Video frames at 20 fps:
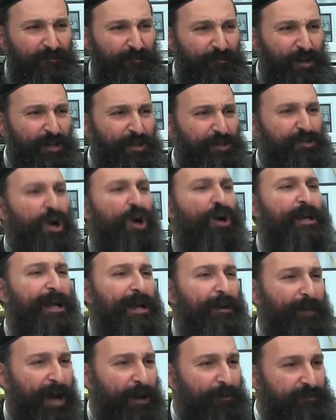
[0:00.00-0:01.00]
What are you
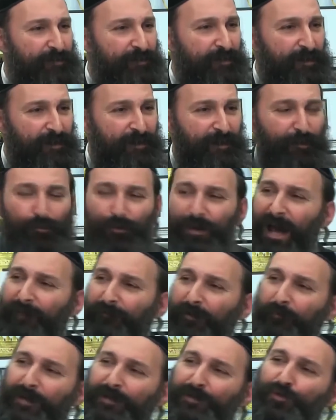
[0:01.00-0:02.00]
talking about? We
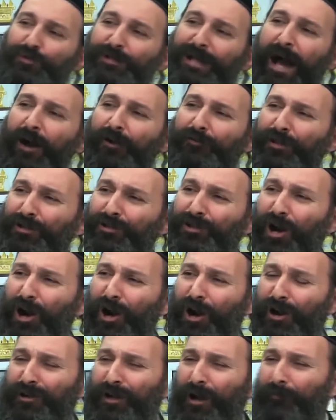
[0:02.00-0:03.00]
have a mezuzah on the
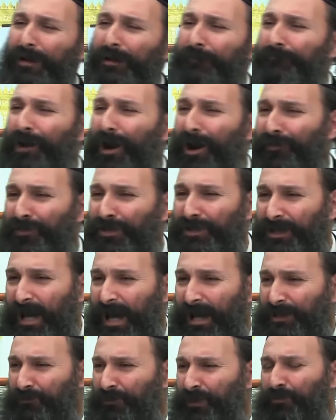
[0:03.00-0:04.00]
door, nobody bothers
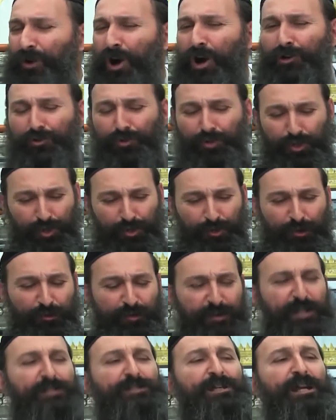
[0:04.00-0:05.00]
us. We walk to shul
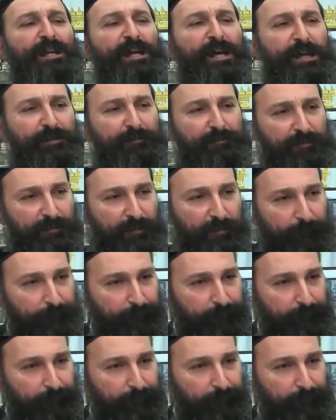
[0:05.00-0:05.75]
with a talit.